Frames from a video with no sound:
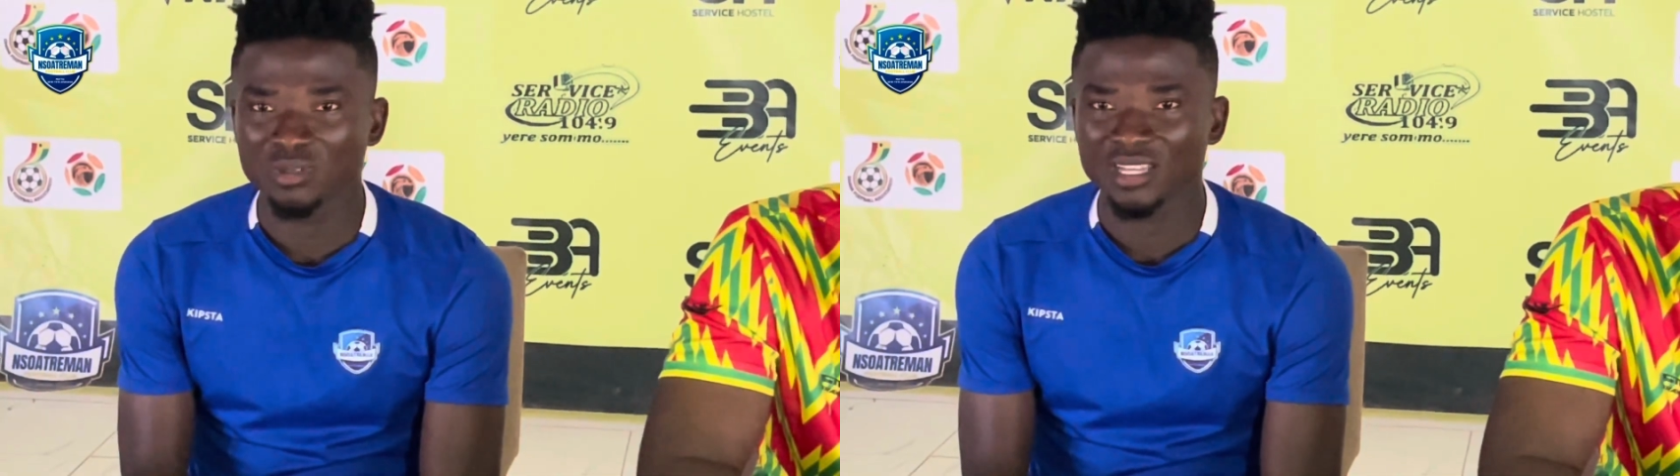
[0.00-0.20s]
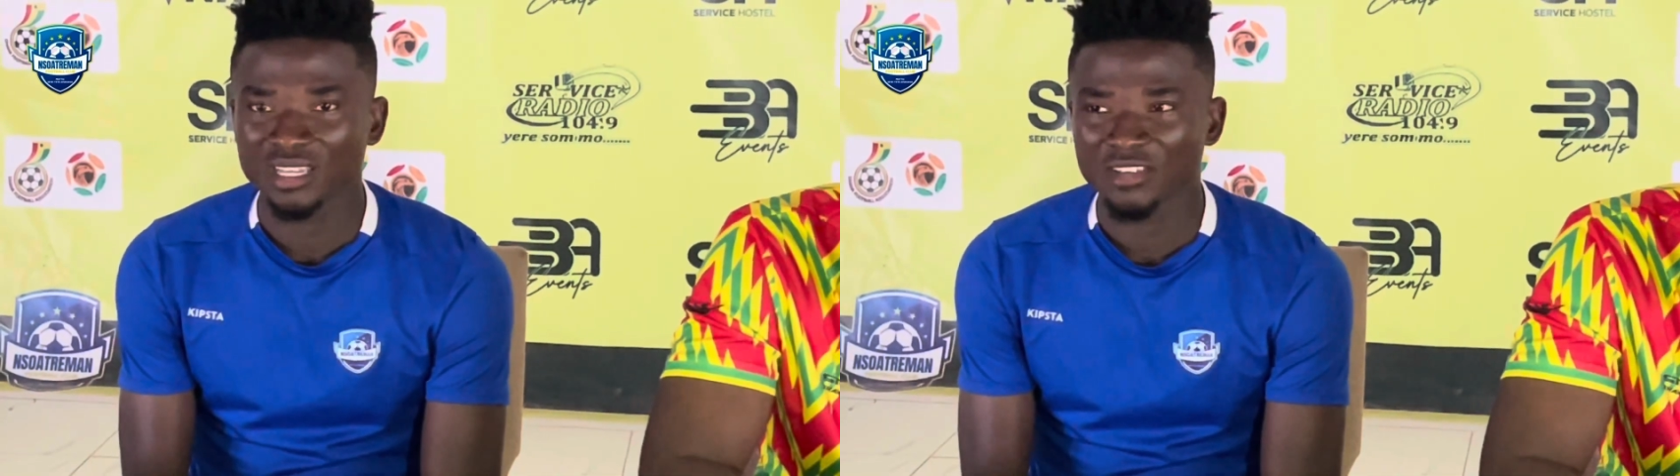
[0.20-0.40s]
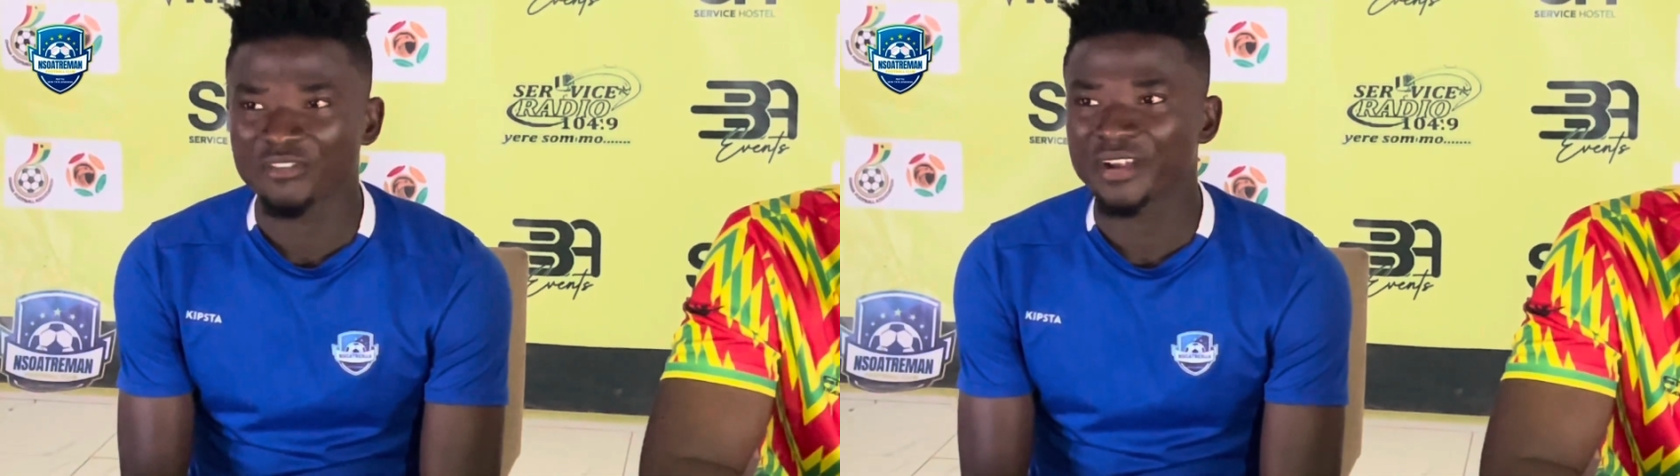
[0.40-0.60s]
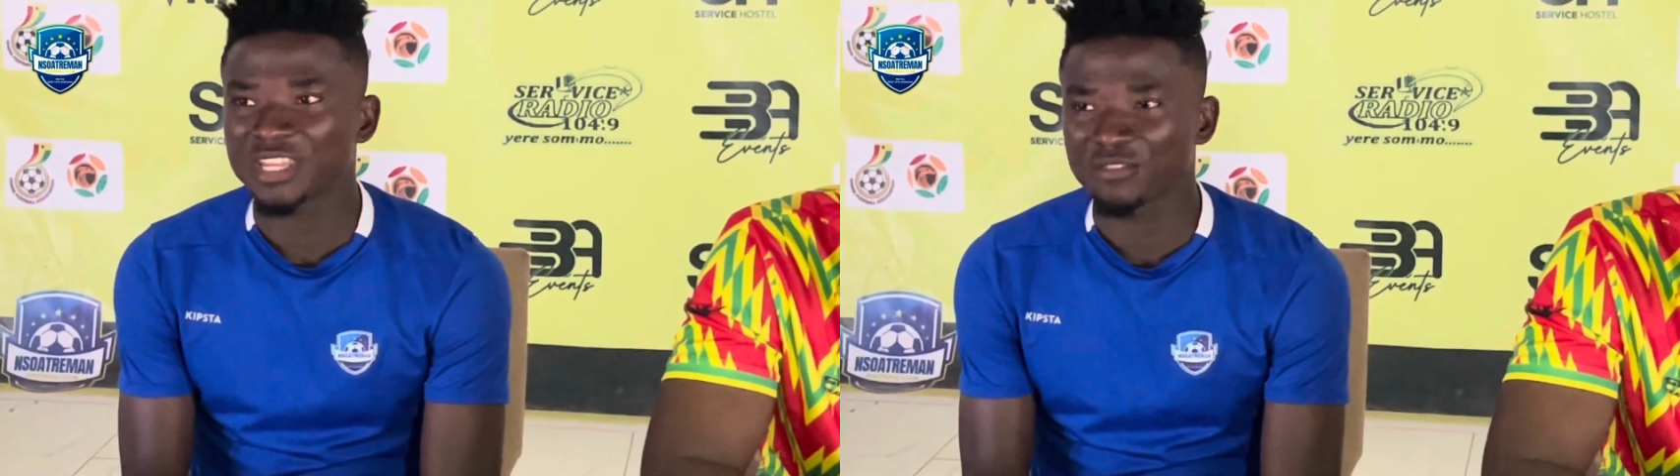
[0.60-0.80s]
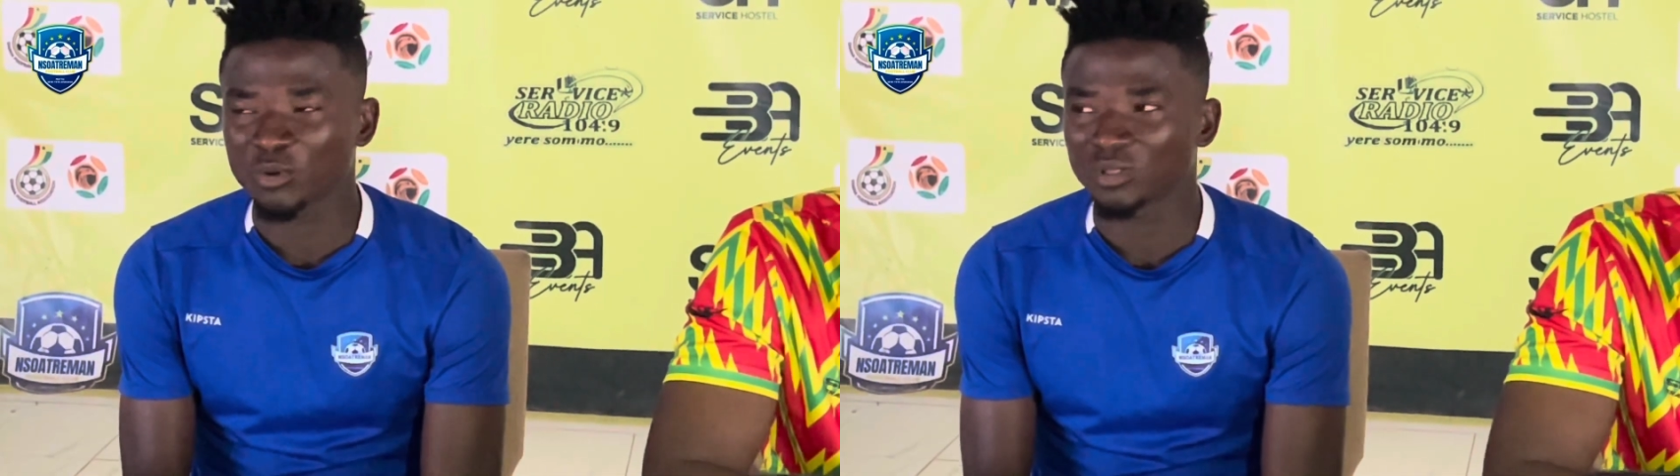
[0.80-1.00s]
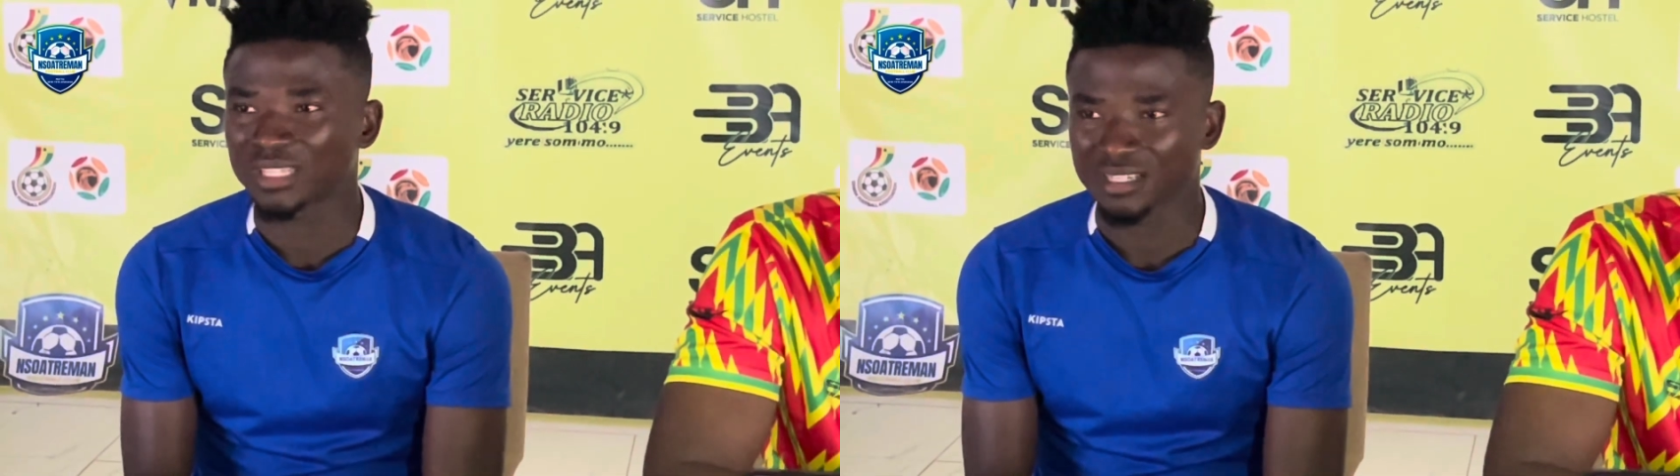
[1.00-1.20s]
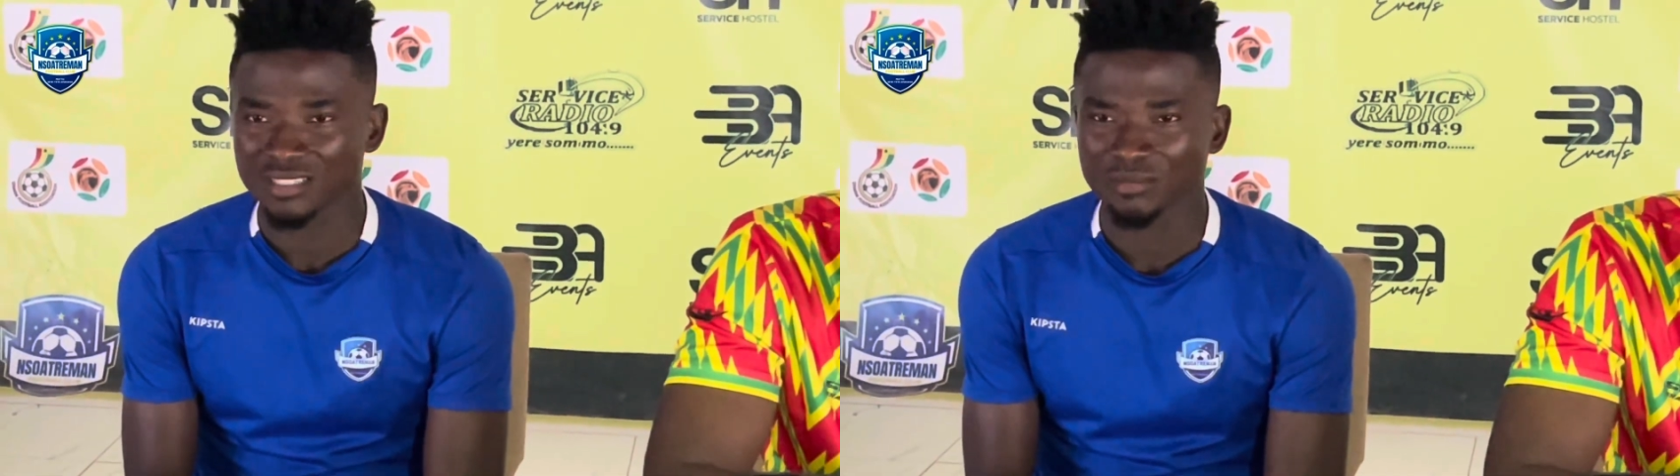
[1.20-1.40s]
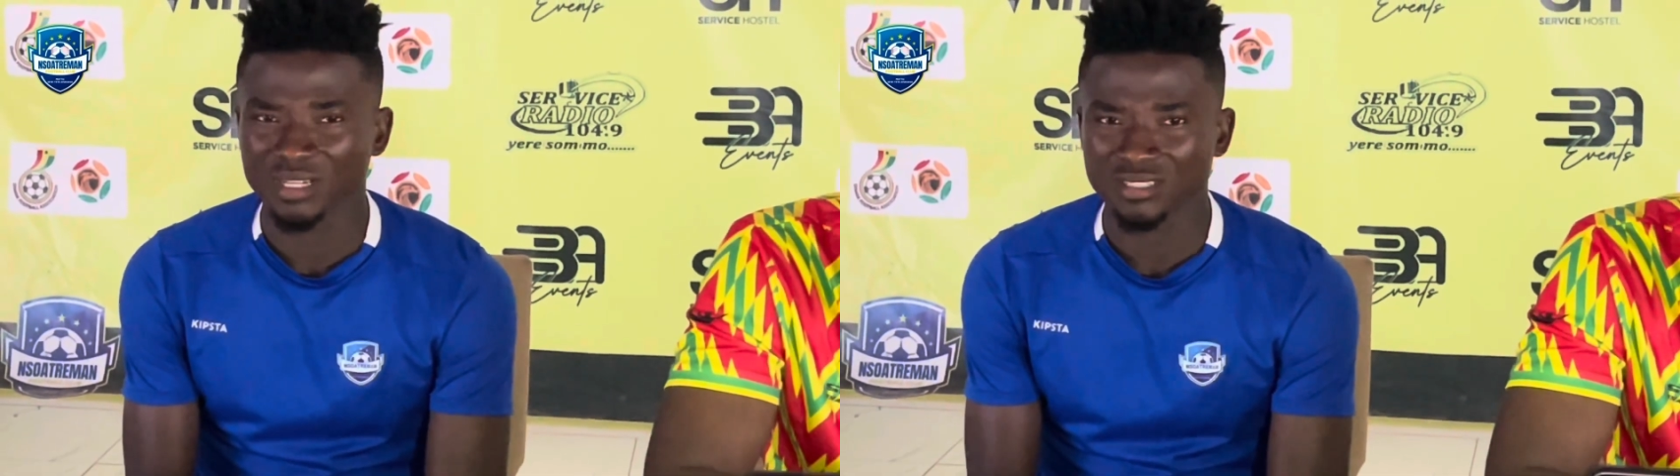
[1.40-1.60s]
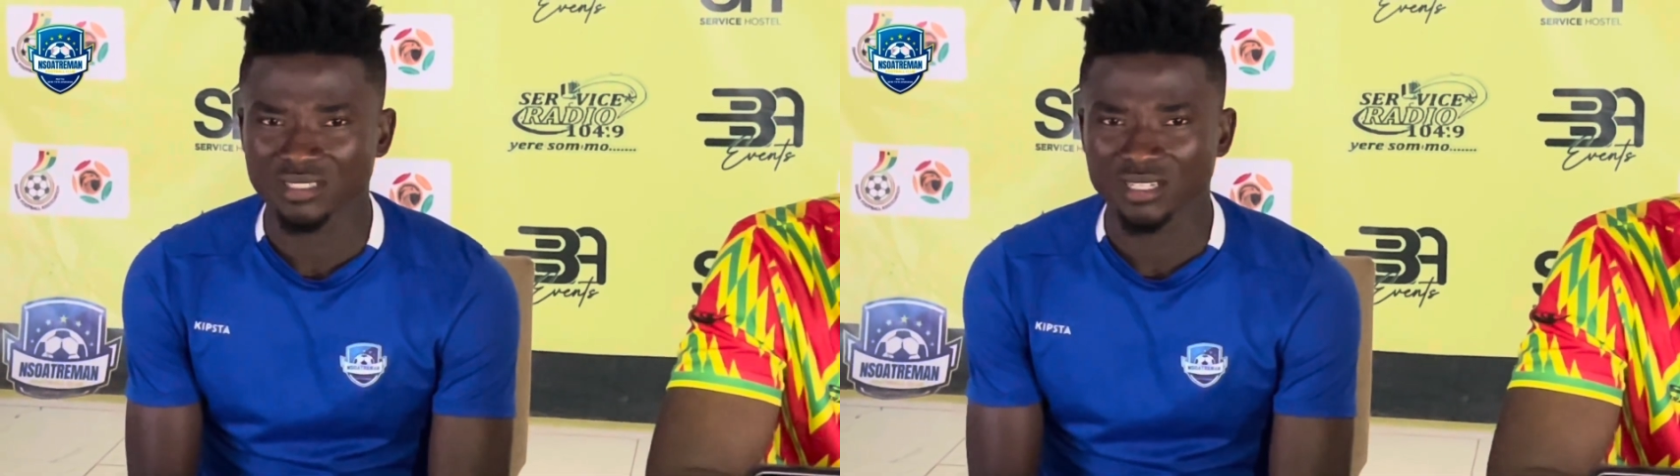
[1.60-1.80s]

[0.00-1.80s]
like a very difficult task, but